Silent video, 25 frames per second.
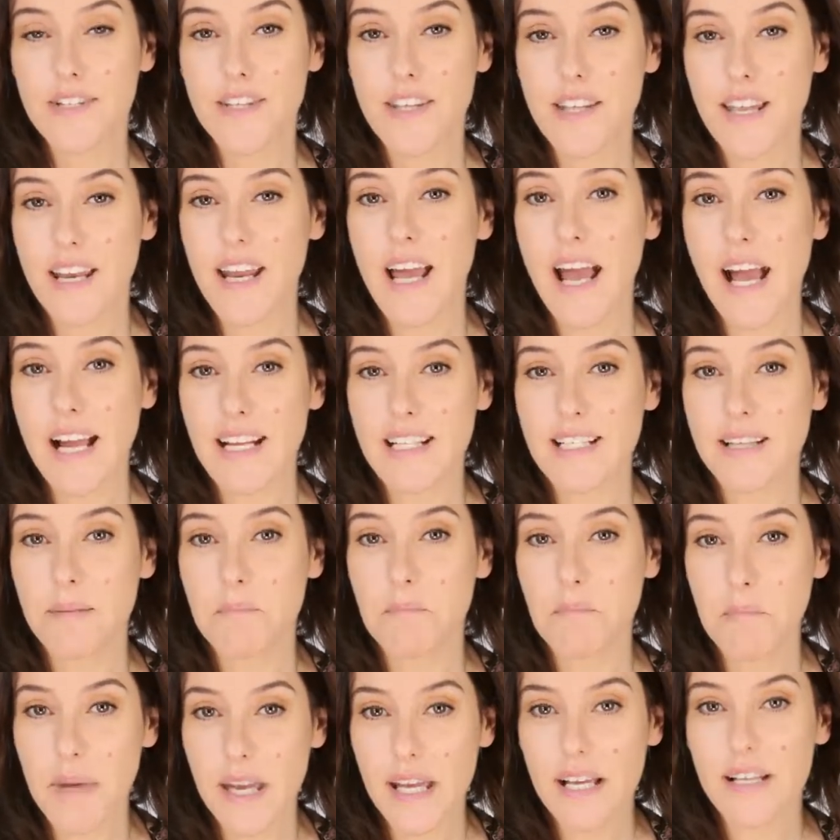So then I had
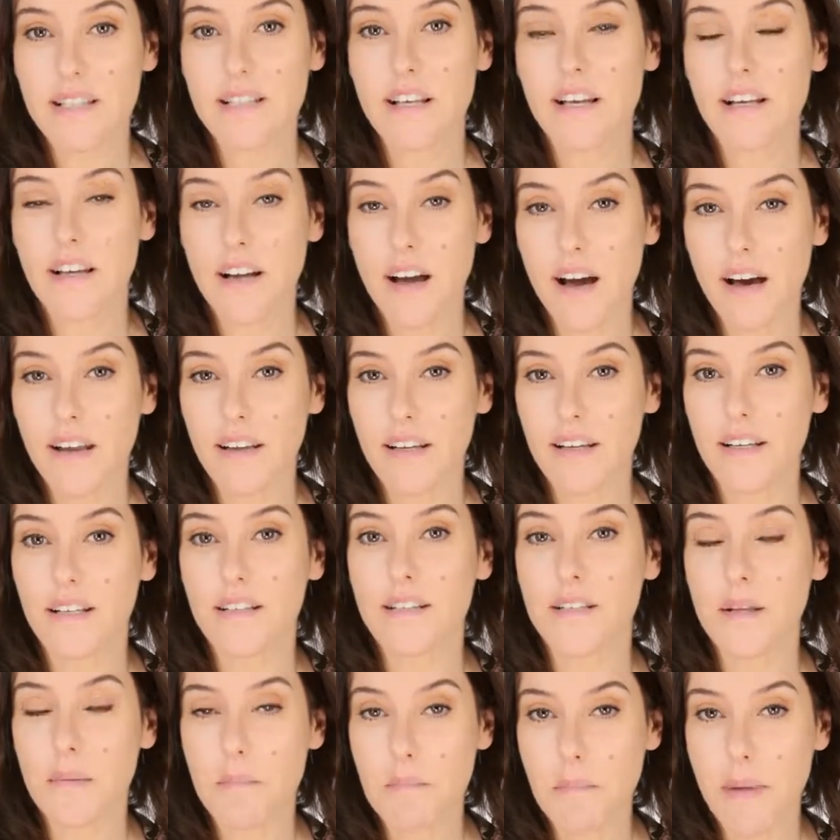to mix a
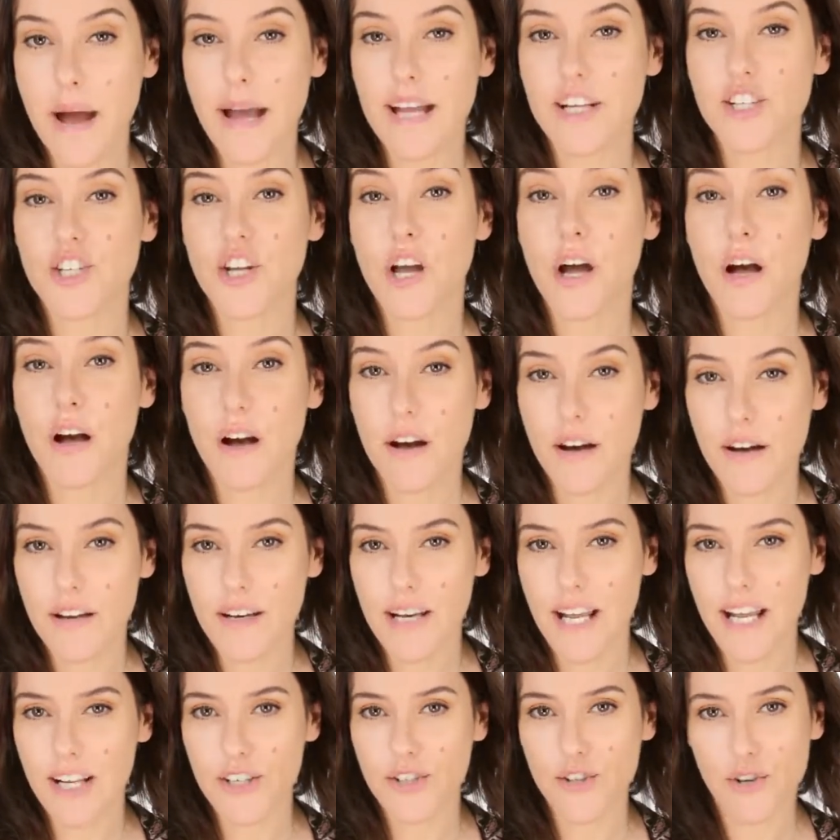colour to match
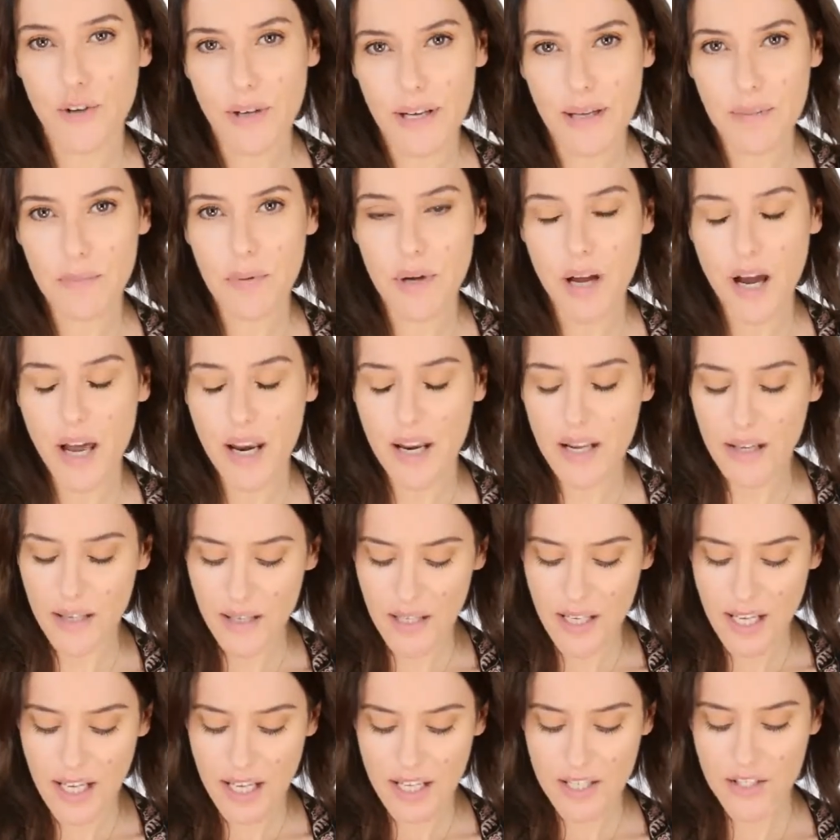her natural lip
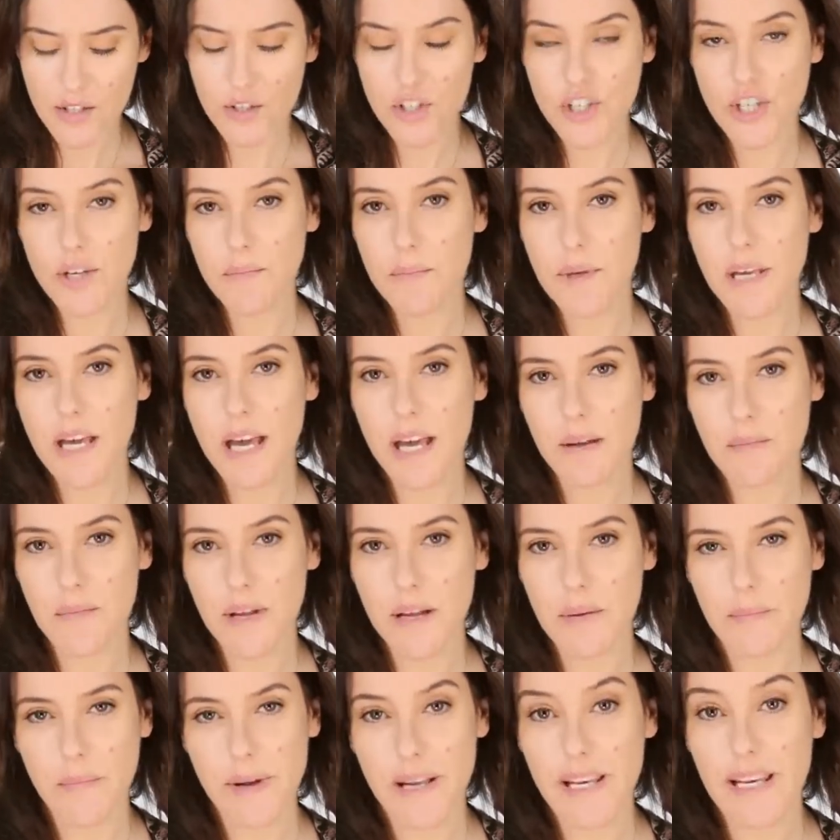colour. So she became
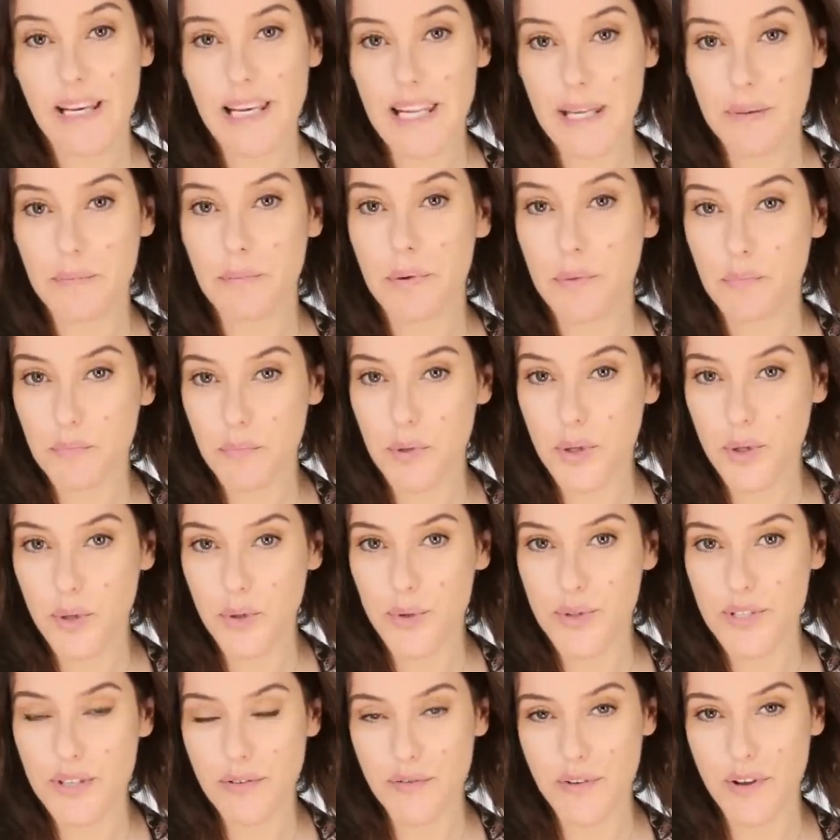like my lip
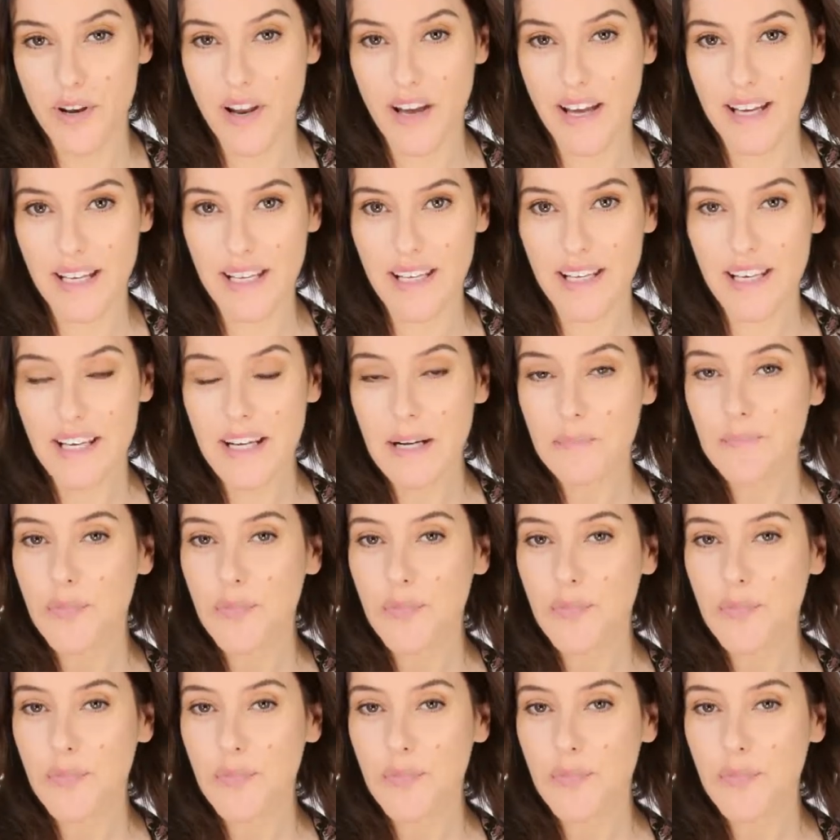muse, if you like.